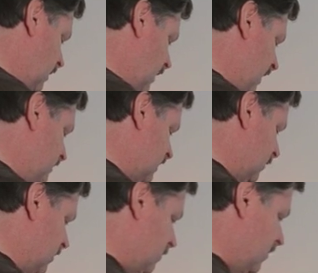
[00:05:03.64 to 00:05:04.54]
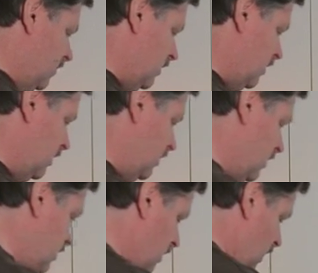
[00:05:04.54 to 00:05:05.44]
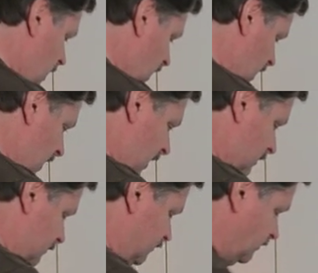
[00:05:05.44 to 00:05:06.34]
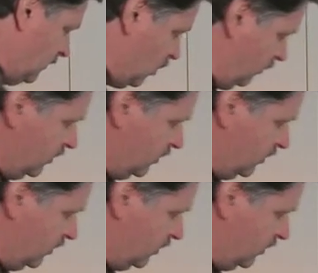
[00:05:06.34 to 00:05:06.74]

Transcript: Add some of the milk. The only